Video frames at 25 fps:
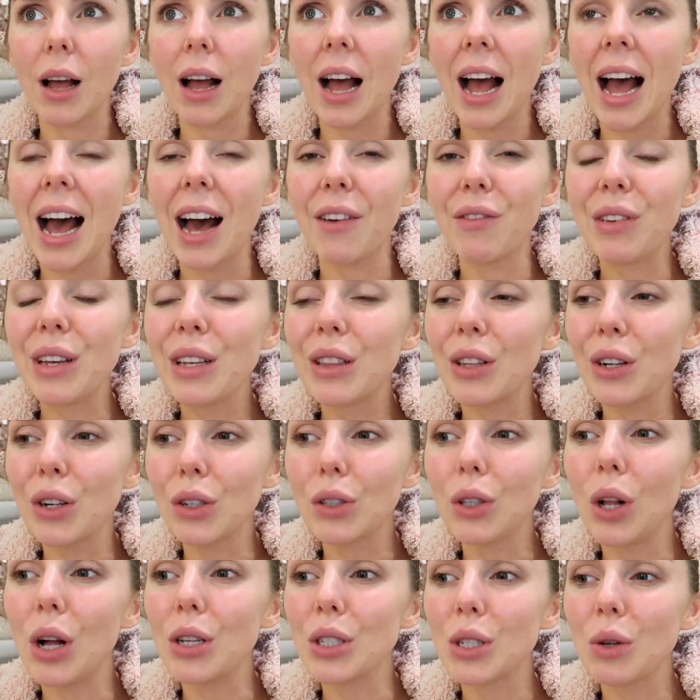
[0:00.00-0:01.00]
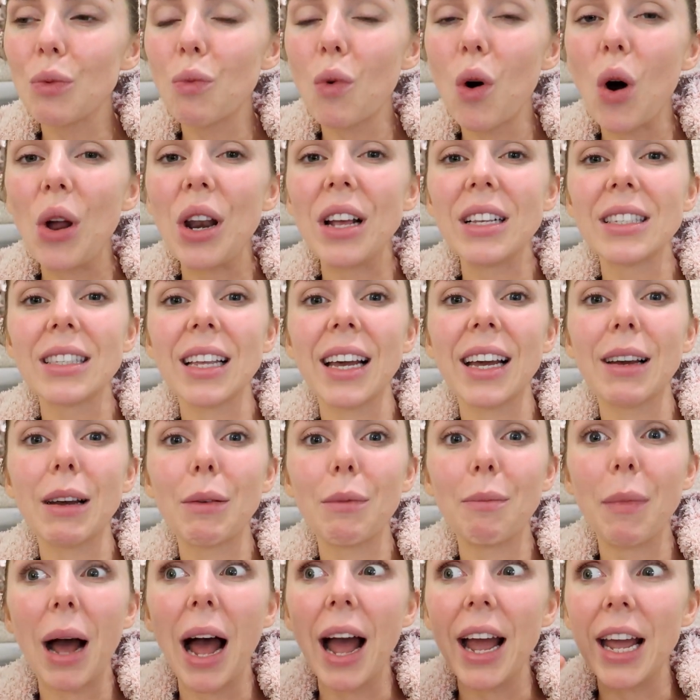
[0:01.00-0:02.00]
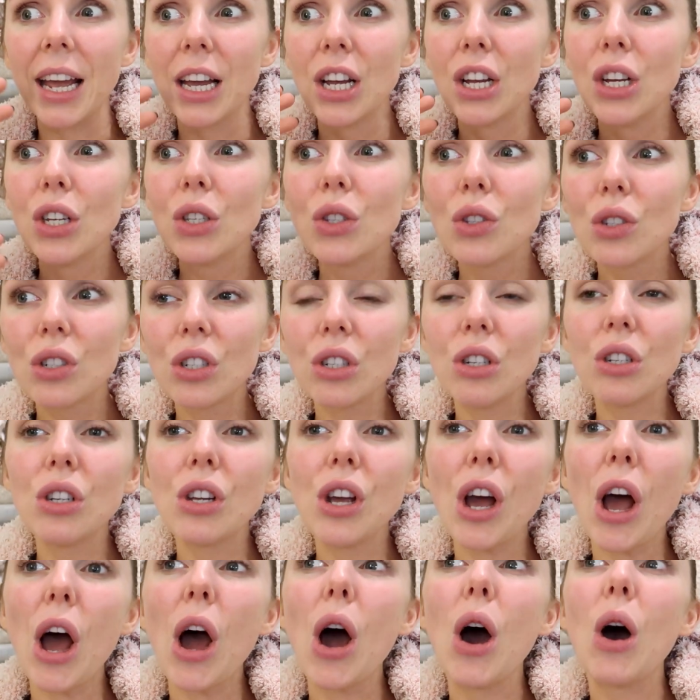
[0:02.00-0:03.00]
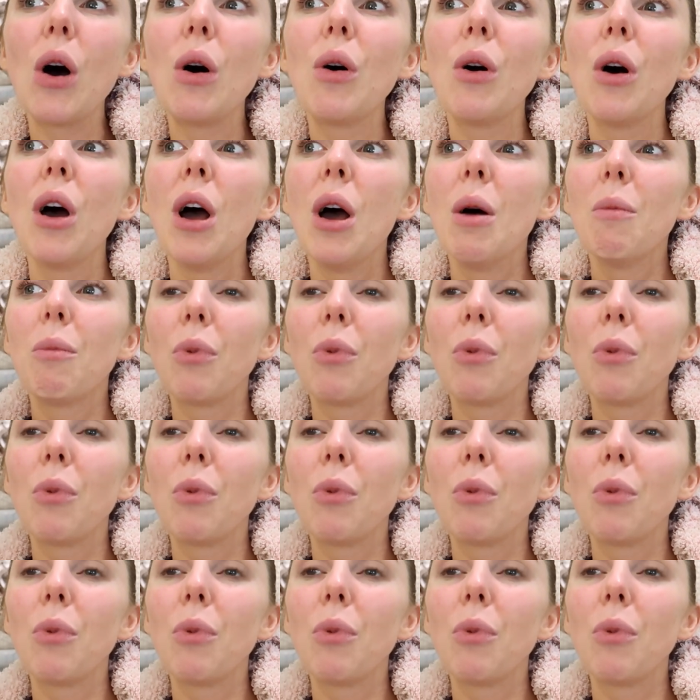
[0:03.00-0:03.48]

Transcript: Having the closet one as like my studio,